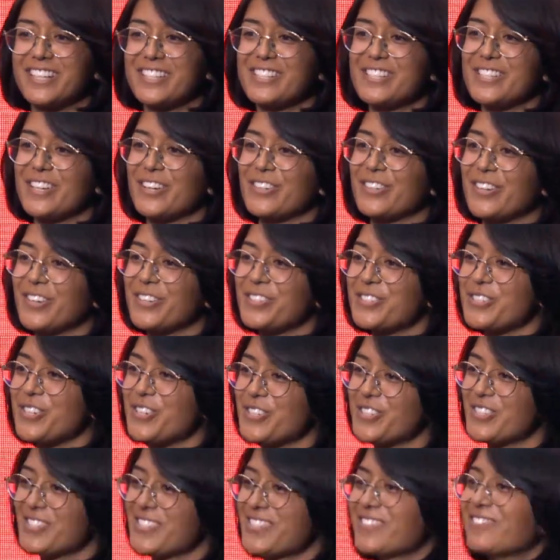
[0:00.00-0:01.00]
in cell
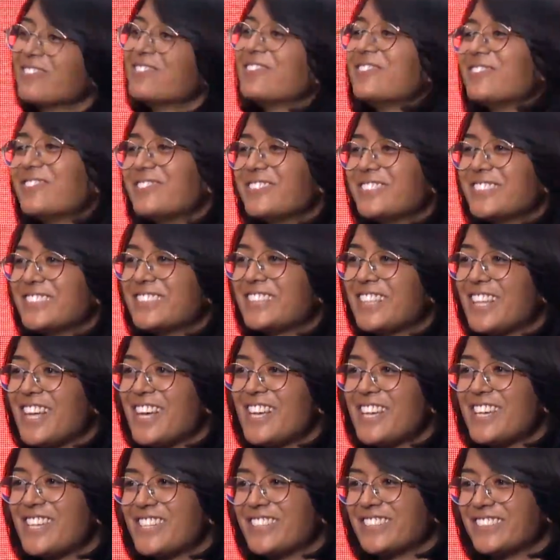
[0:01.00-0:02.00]
cultures.
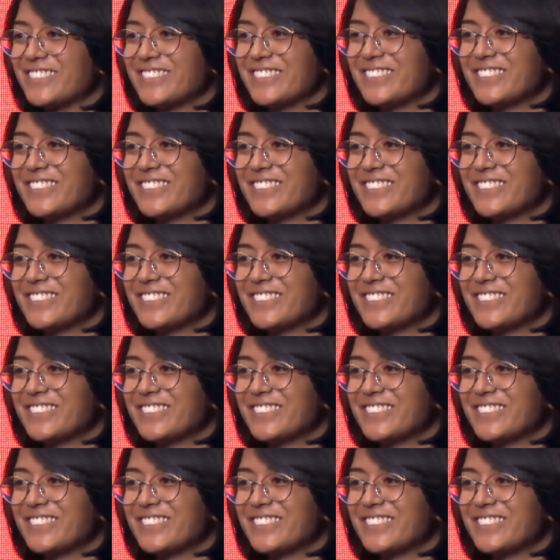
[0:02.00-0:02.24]
Thank you.